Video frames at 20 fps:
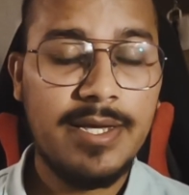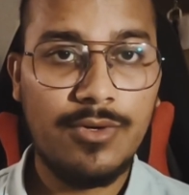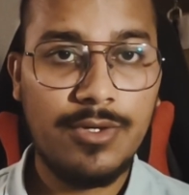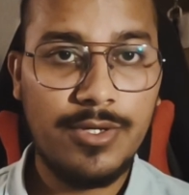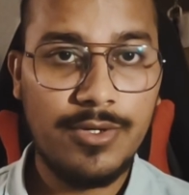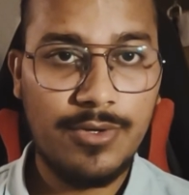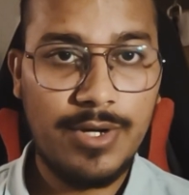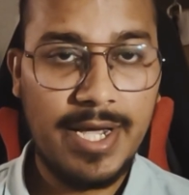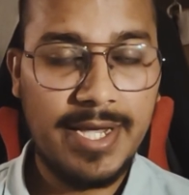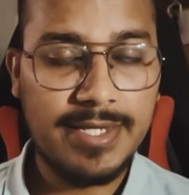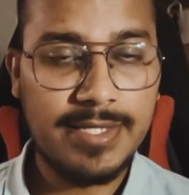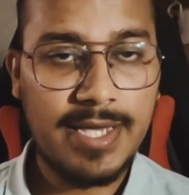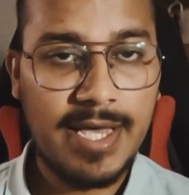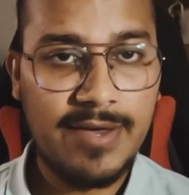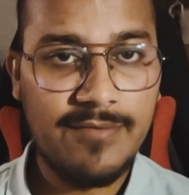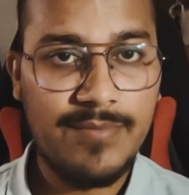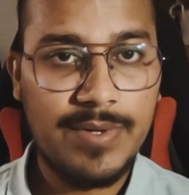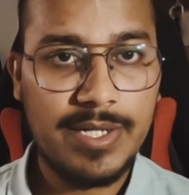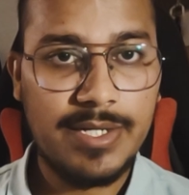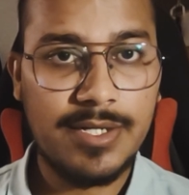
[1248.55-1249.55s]
You guys
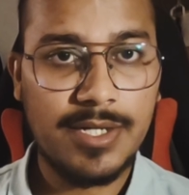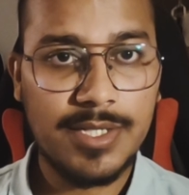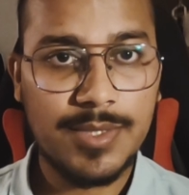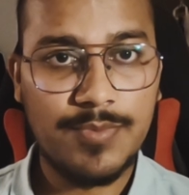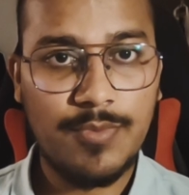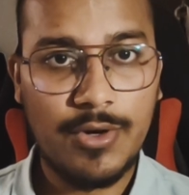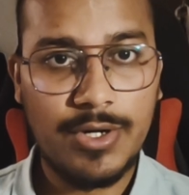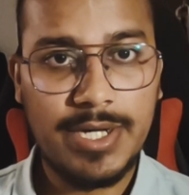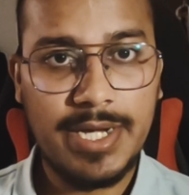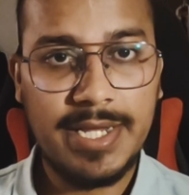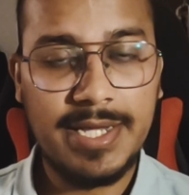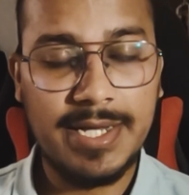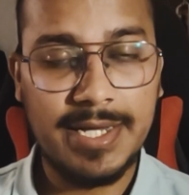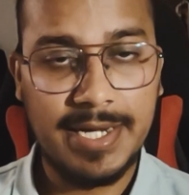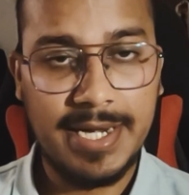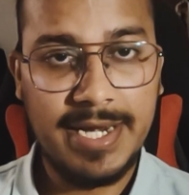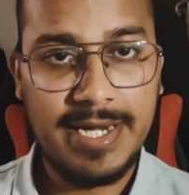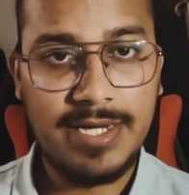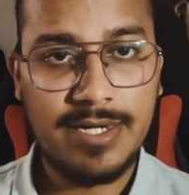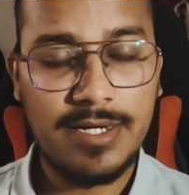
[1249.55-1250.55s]
have been responding
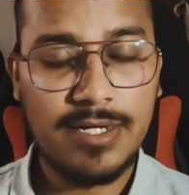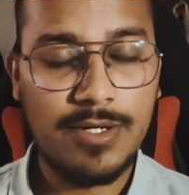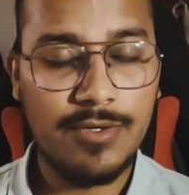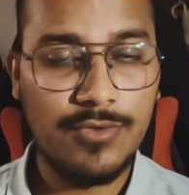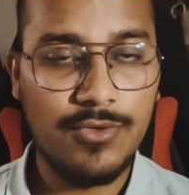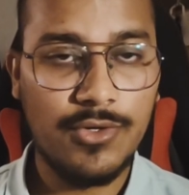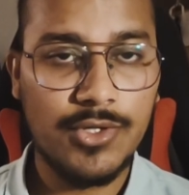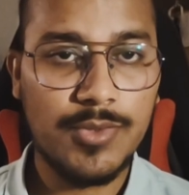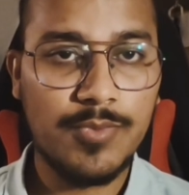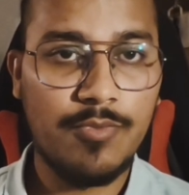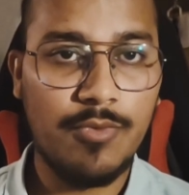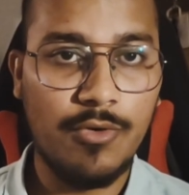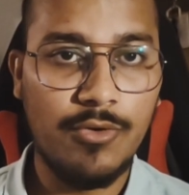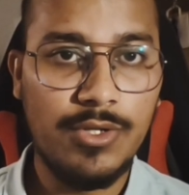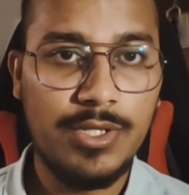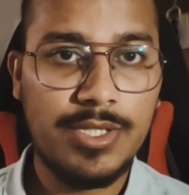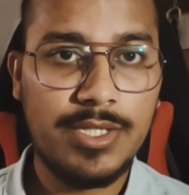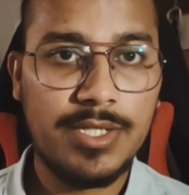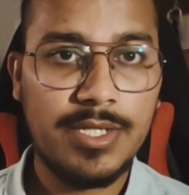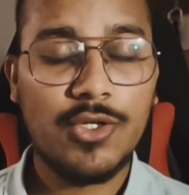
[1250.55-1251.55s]
great to those
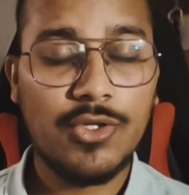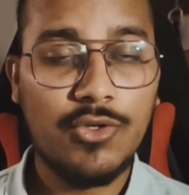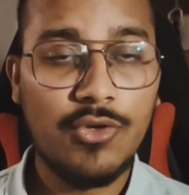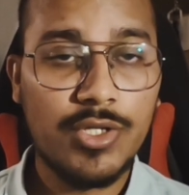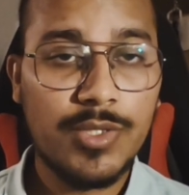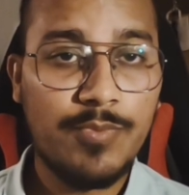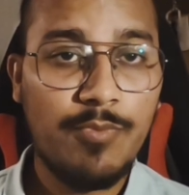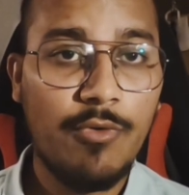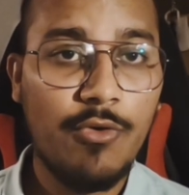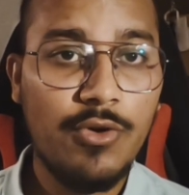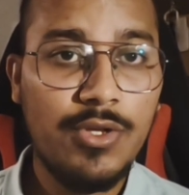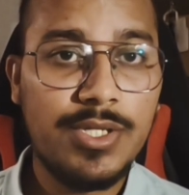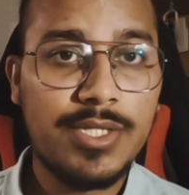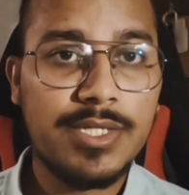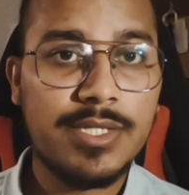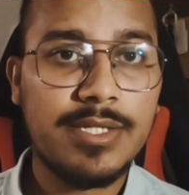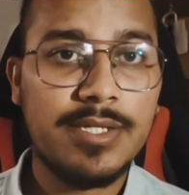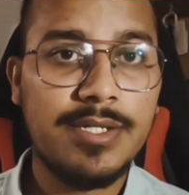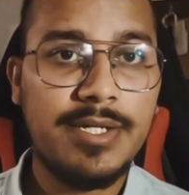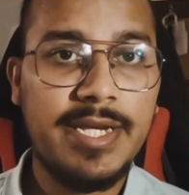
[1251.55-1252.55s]
polls, so those
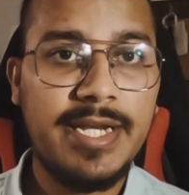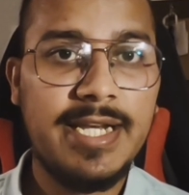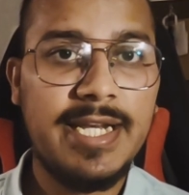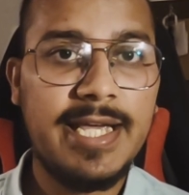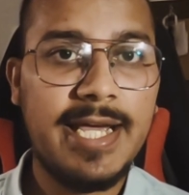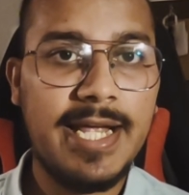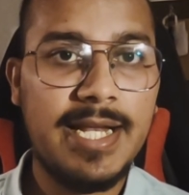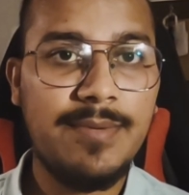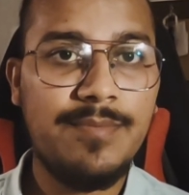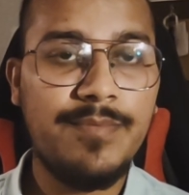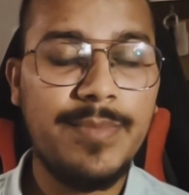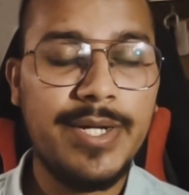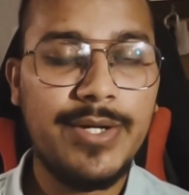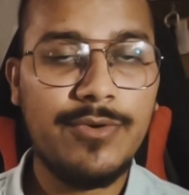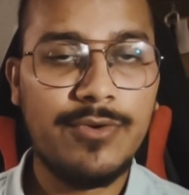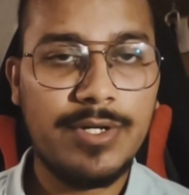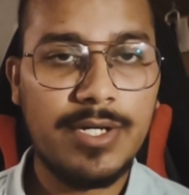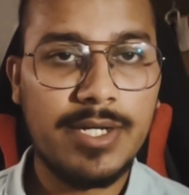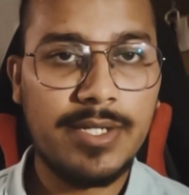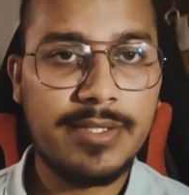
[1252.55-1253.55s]
polls really help me to
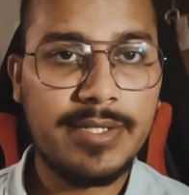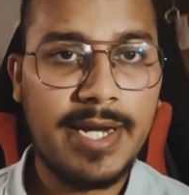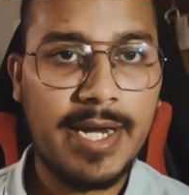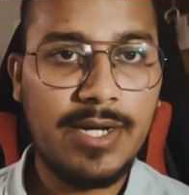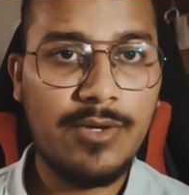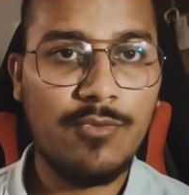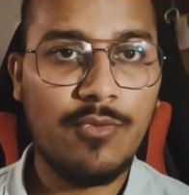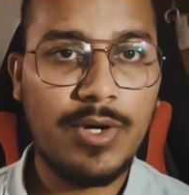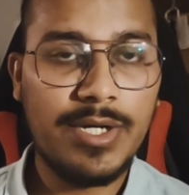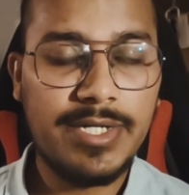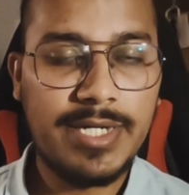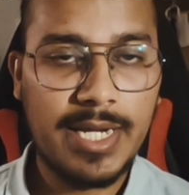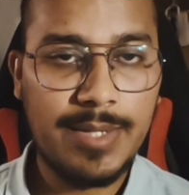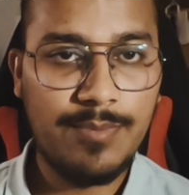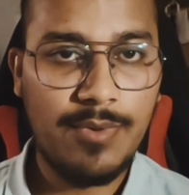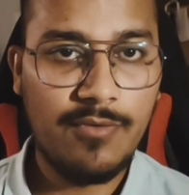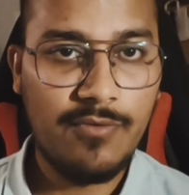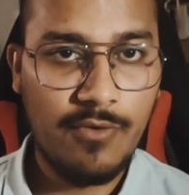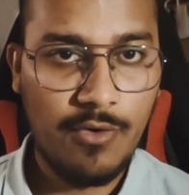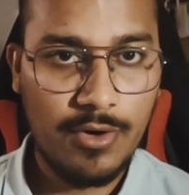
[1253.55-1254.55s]
understand what type
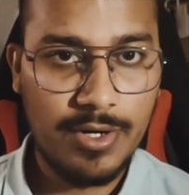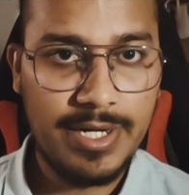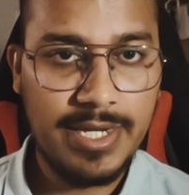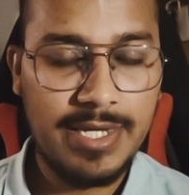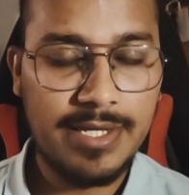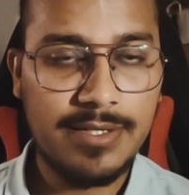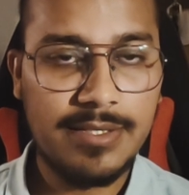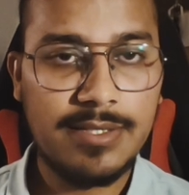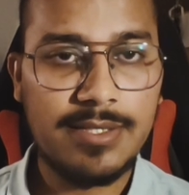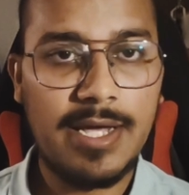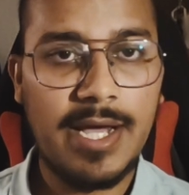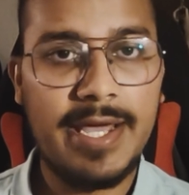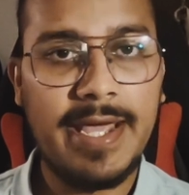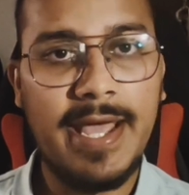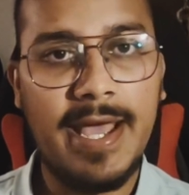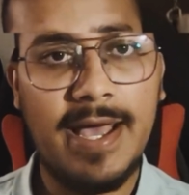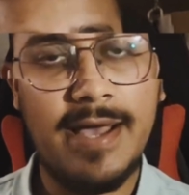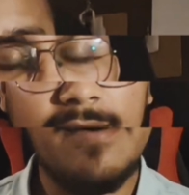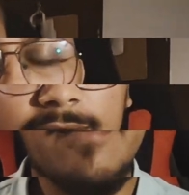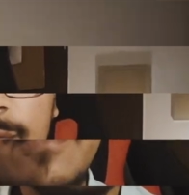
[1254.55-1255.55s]
of audience I
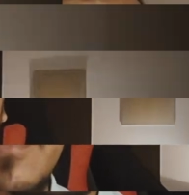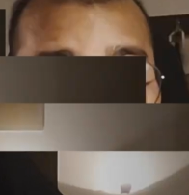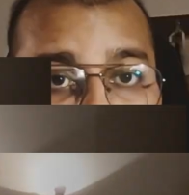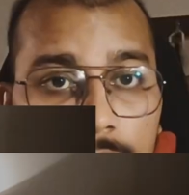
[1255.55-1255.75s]
have.